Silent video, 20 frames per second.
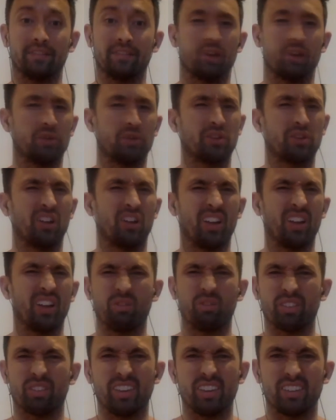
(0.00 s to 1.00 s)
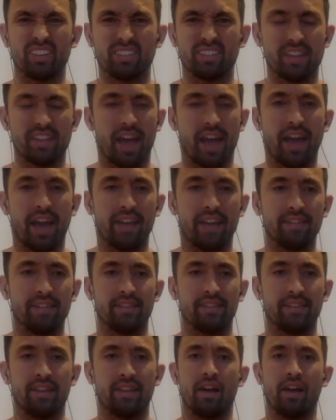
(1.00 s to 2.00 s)
So I was kind of like, what's this? And
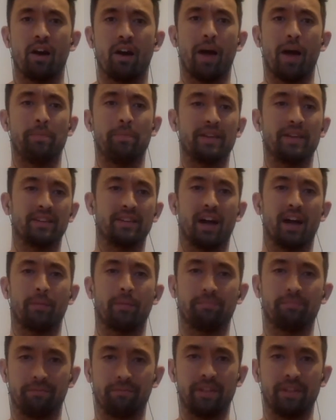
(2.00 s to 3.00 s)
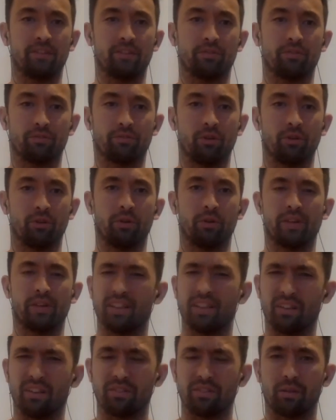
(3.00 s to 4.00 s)
I picked it up, flicked it through it,
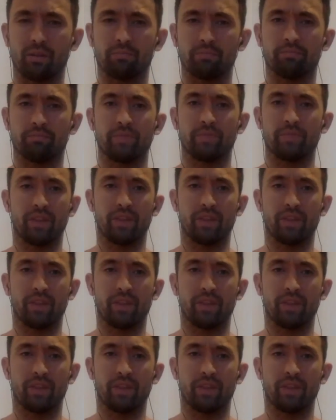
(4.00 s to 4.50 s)
and I was like,